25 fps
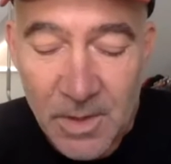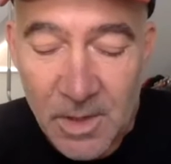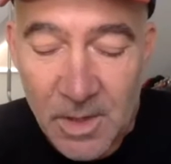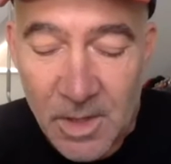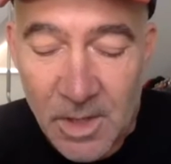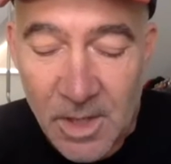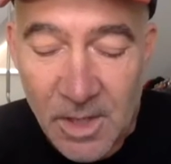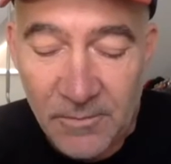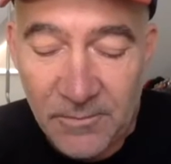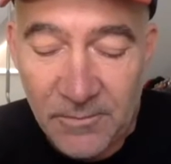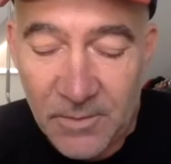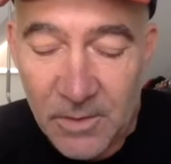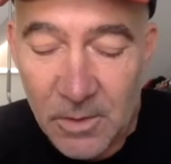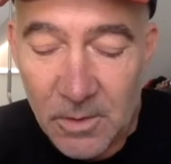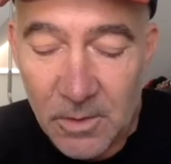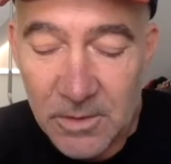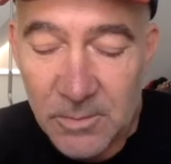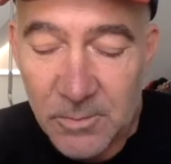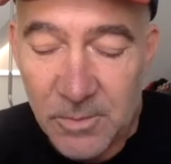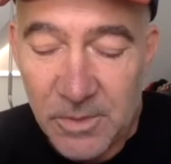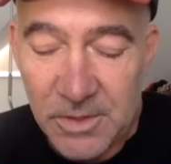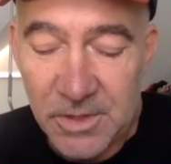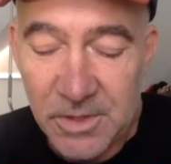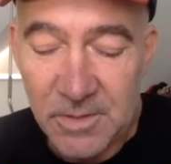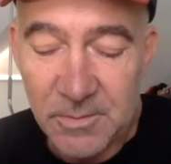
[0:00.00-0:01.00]
a field in
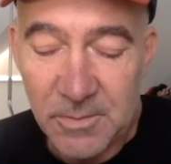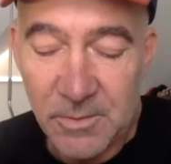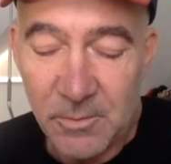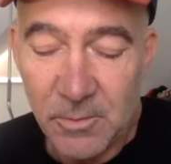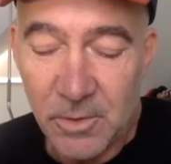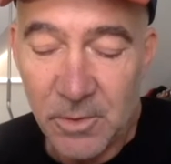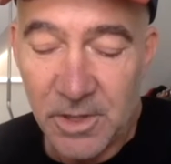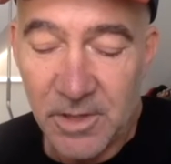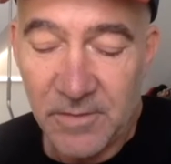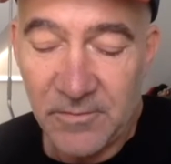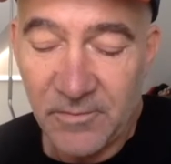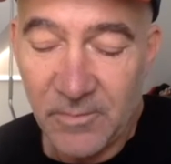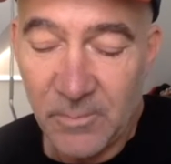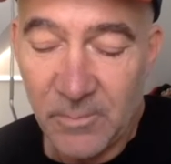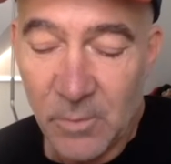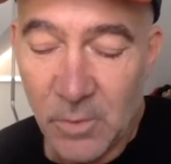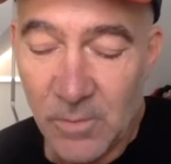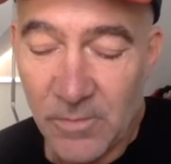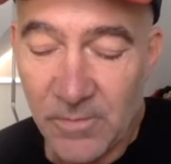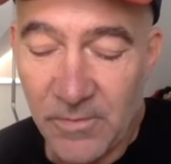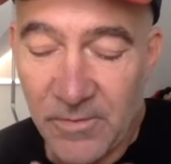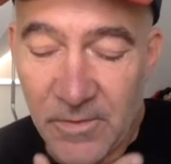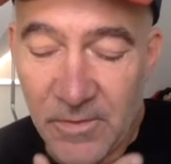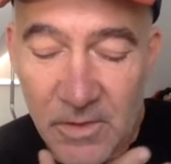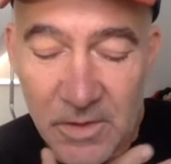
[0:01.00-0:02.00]
which he's been working for more
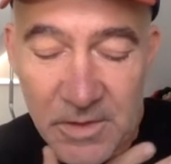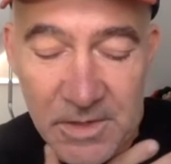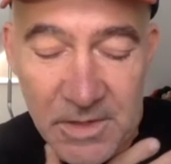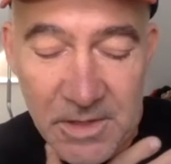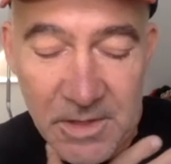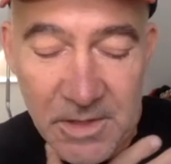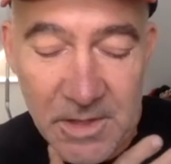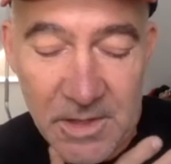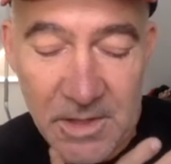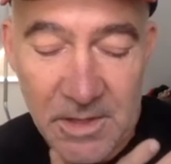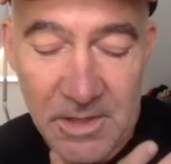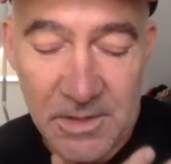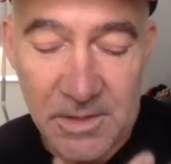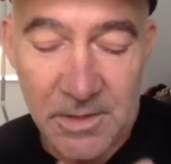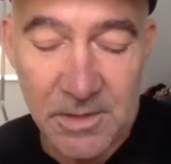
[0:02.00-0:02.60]
than 30 years.